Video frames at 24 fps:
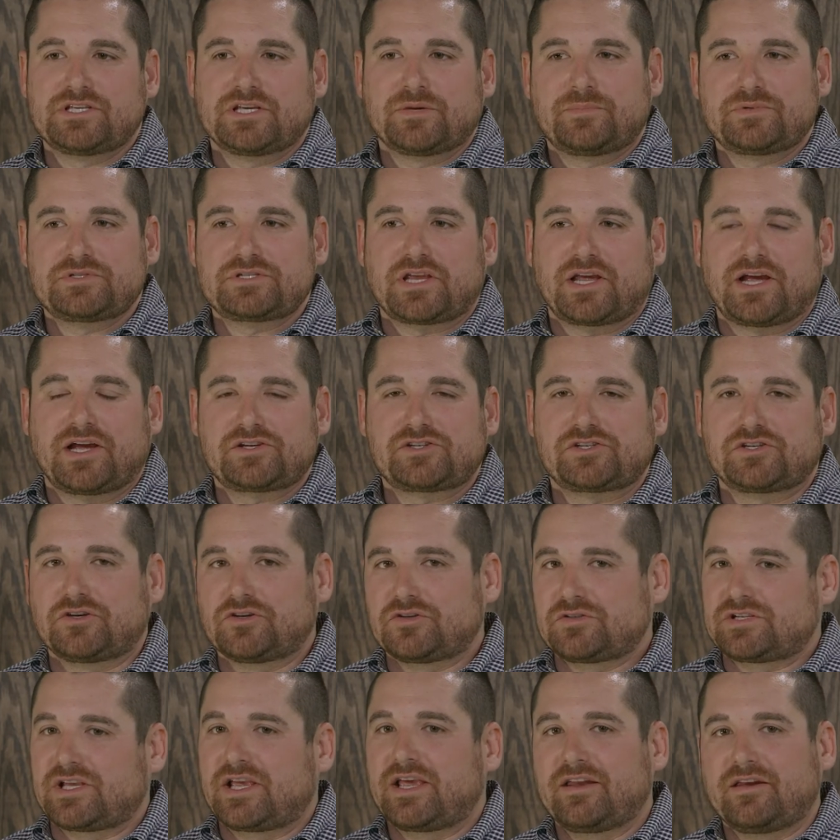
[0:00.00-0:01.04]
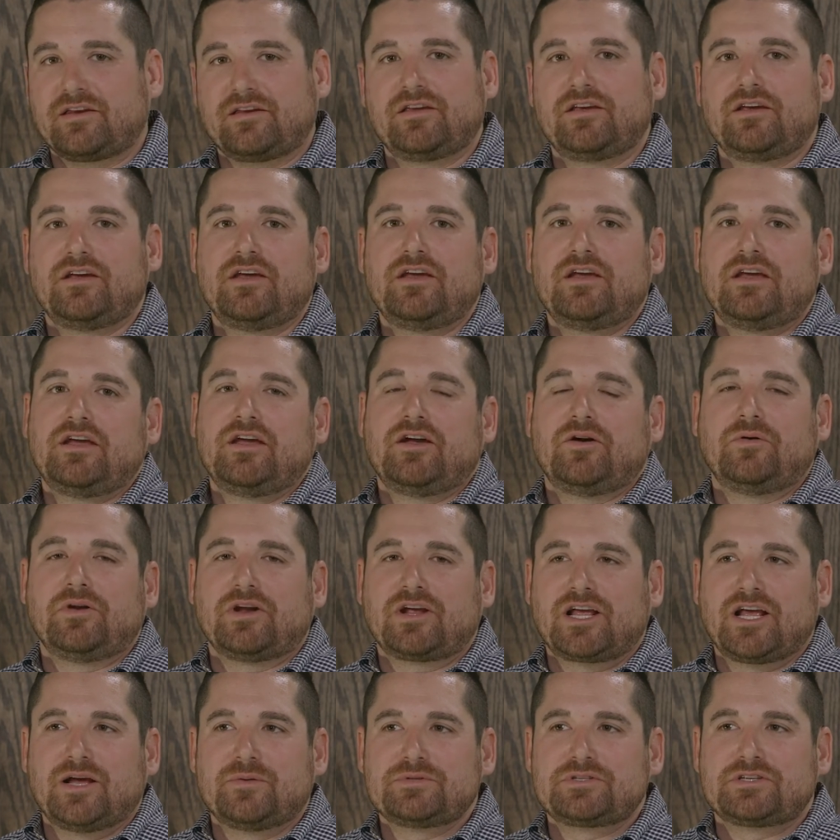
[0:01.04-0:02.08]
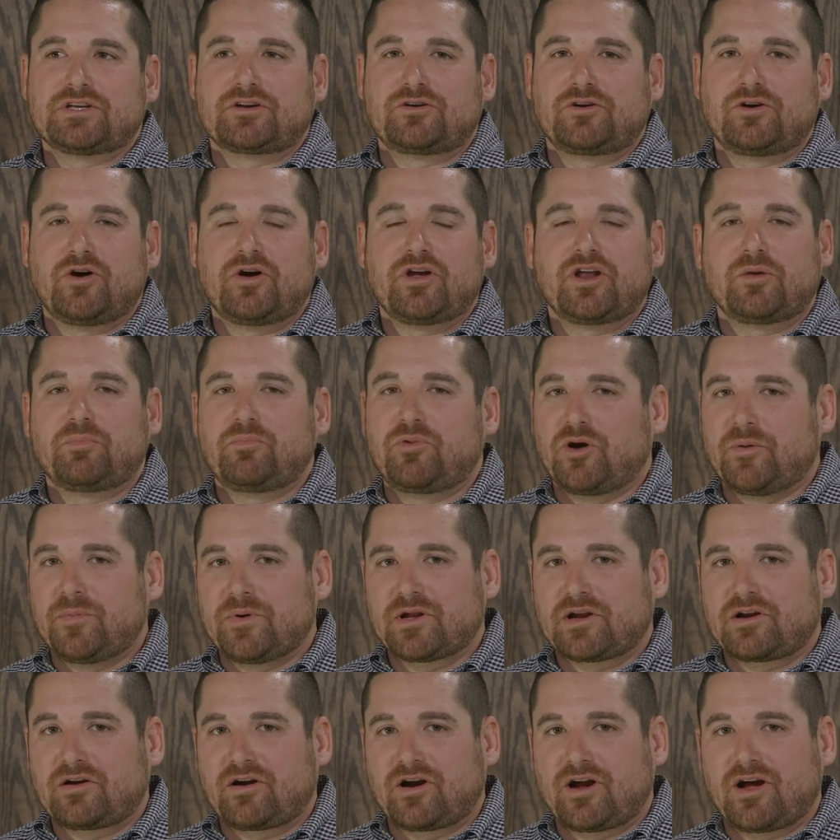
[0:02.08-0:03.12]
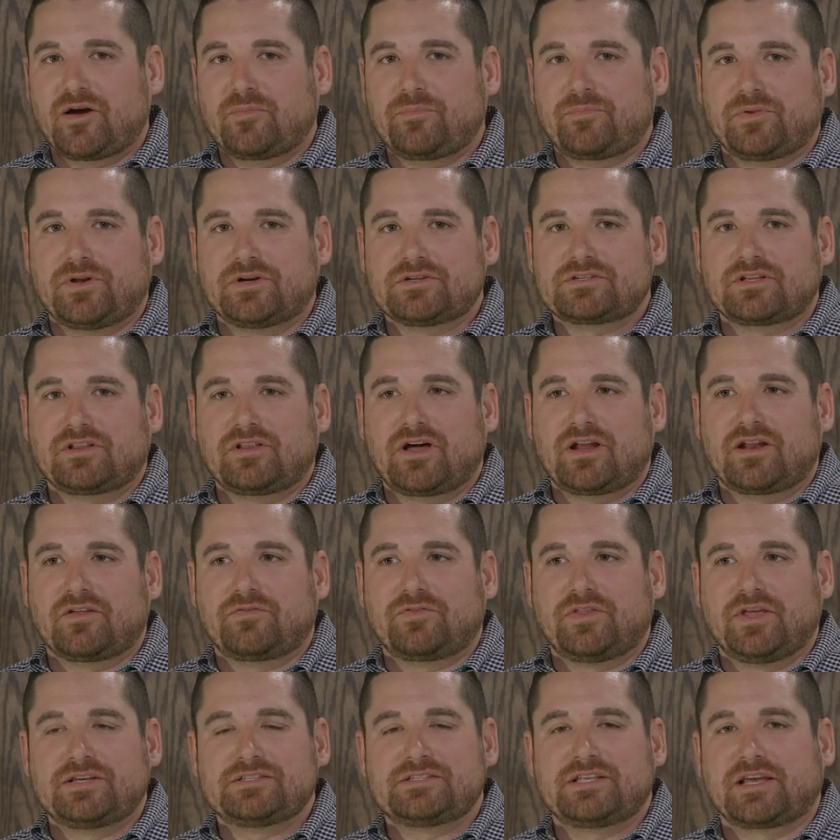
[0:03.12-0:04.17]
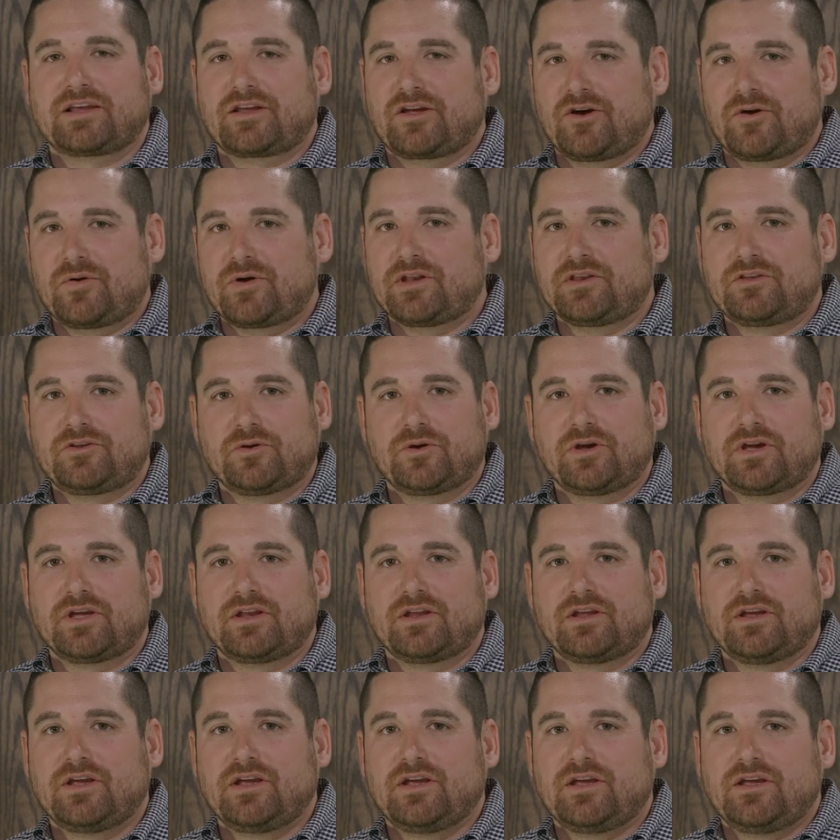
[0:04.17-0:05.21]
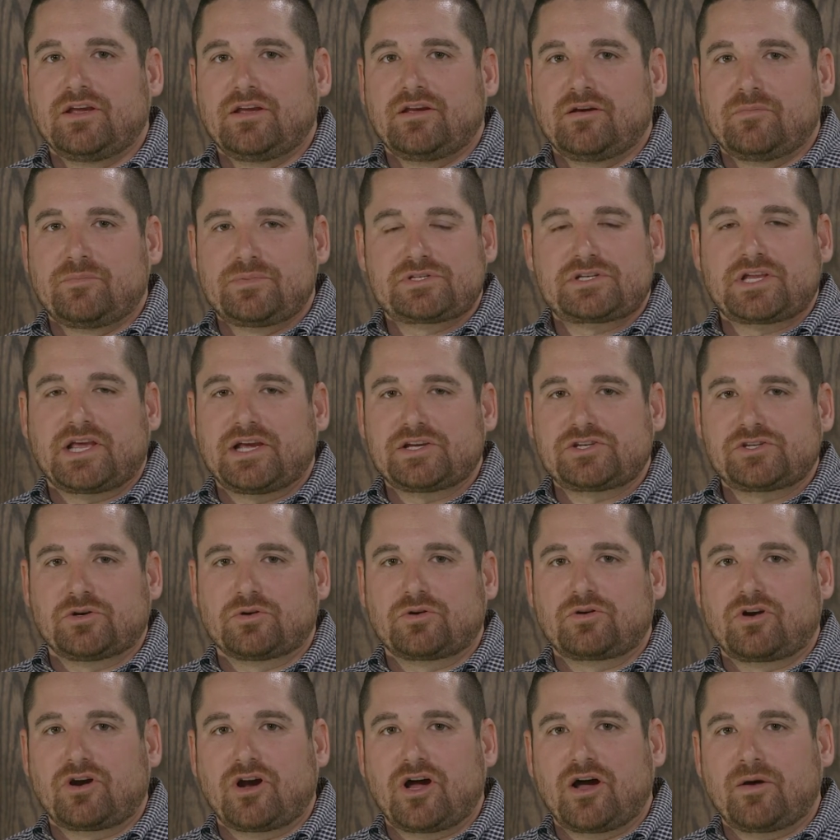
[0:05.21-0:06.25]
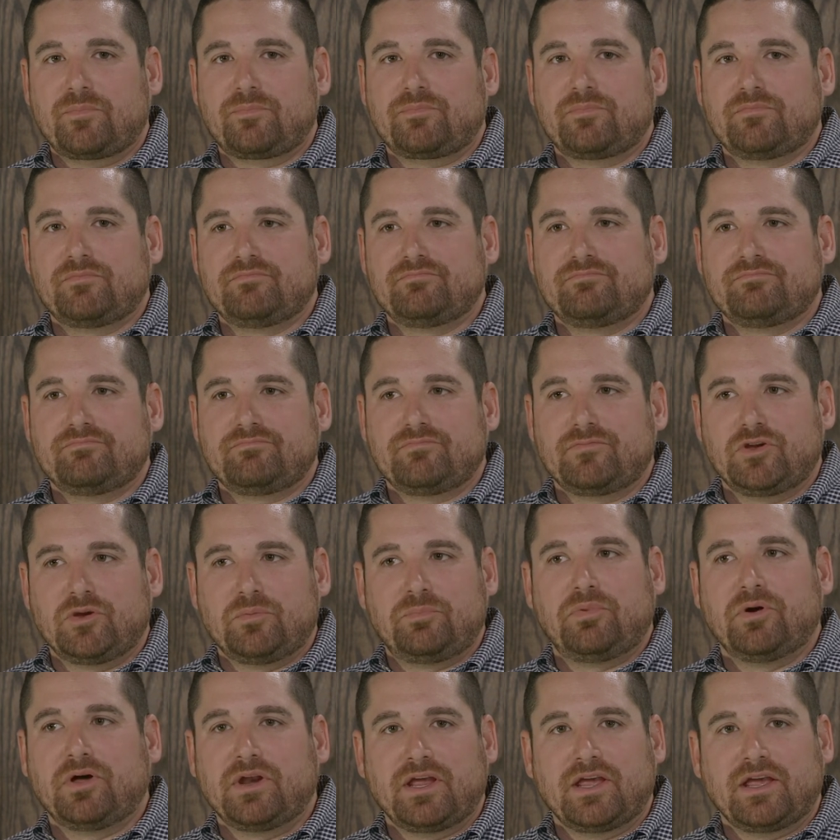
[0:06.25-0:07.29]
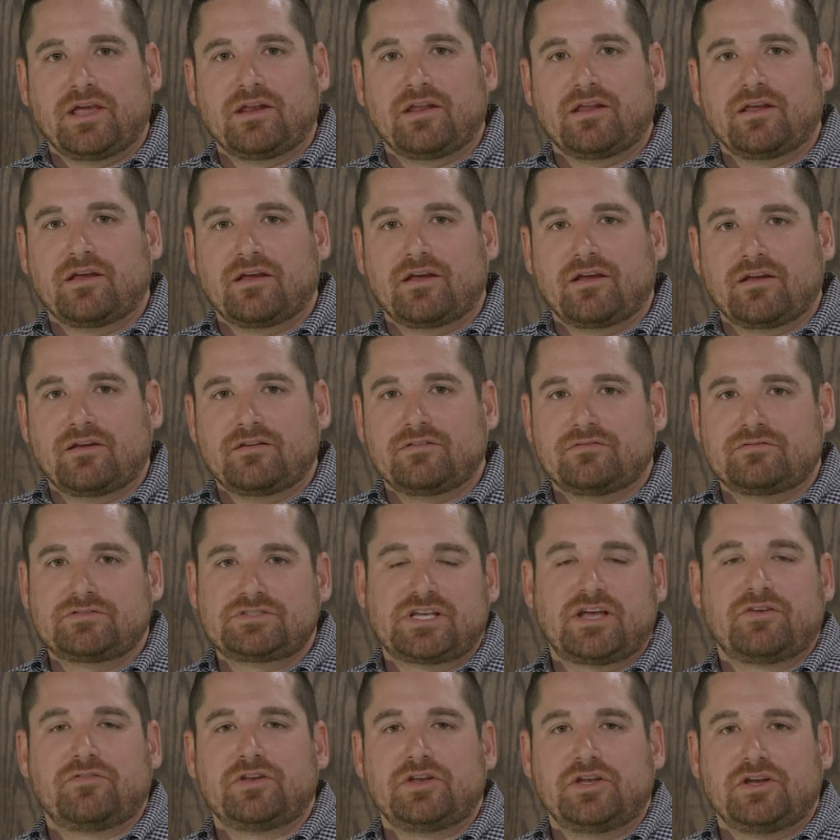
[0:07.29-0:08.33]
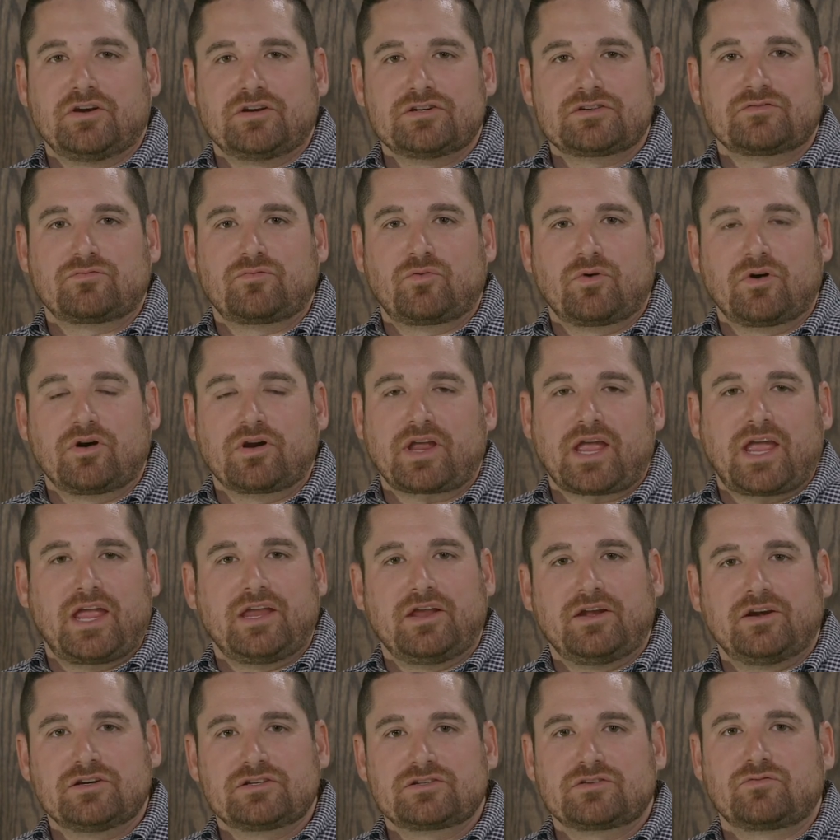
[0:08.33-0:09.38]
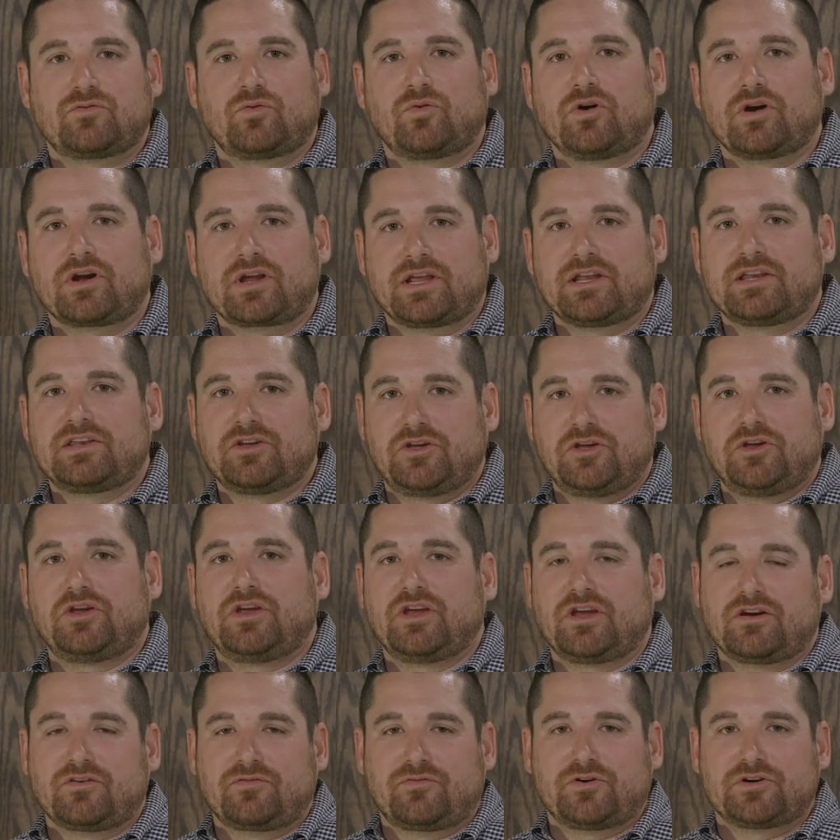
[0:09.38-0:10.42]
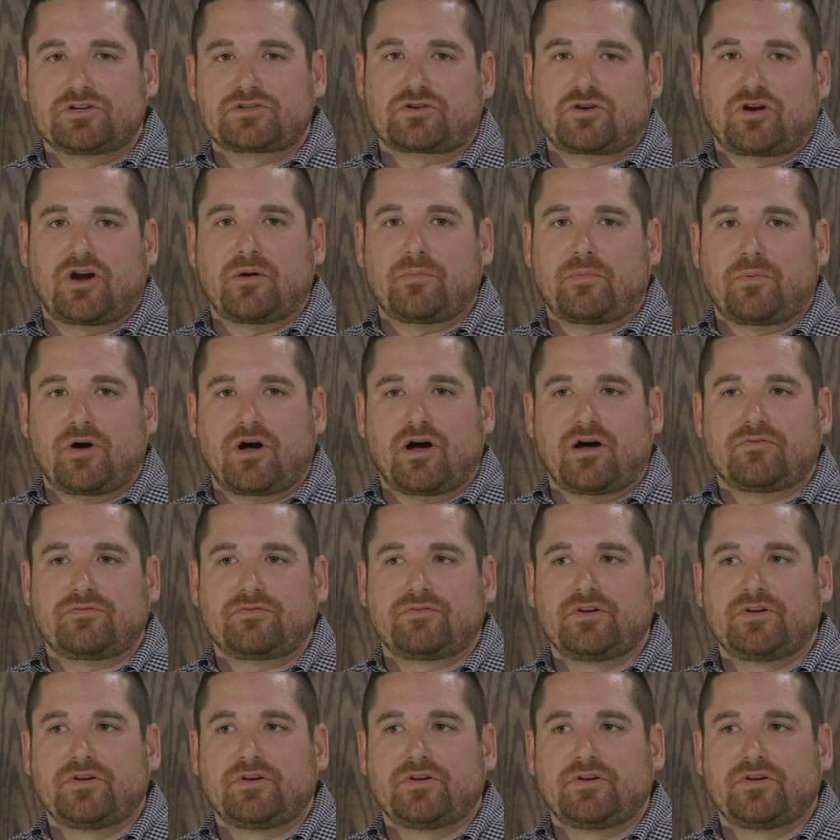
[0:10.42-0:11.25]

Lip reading: and pistachios, and when it comes to growing a permanent crop, there's a lot of things that go into it. Pistachio crop, you put in 7 years of work, 8 years of work until you get your first crop off.